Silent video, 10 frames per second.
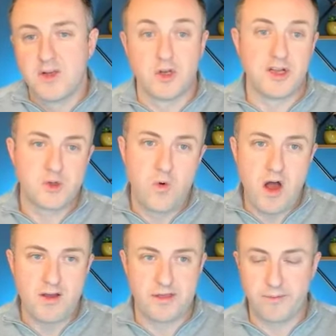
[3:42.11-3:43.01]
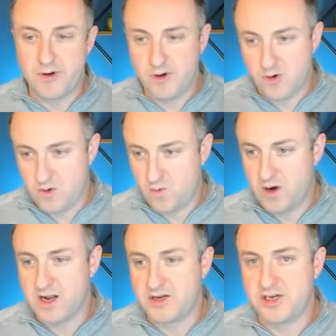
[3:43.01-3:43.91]
So let's walk through
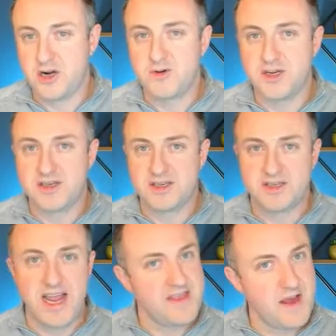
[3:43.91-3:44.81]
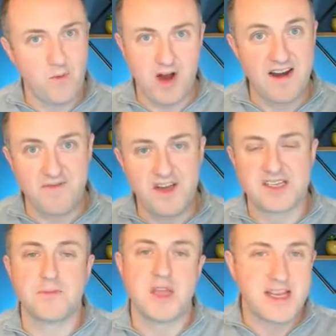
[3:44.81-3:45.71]
what it shows us, and then we'll kind of
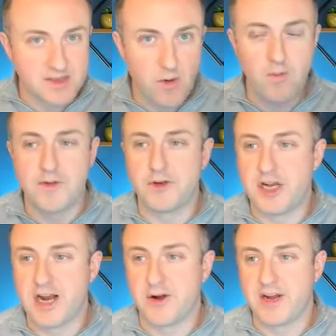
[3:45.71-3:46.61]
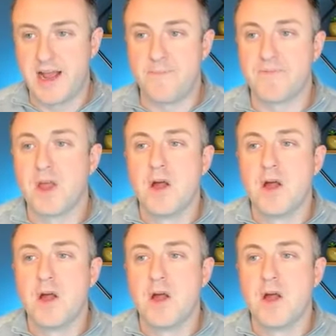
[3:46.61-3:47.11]
fix some things and we'll run the checker again.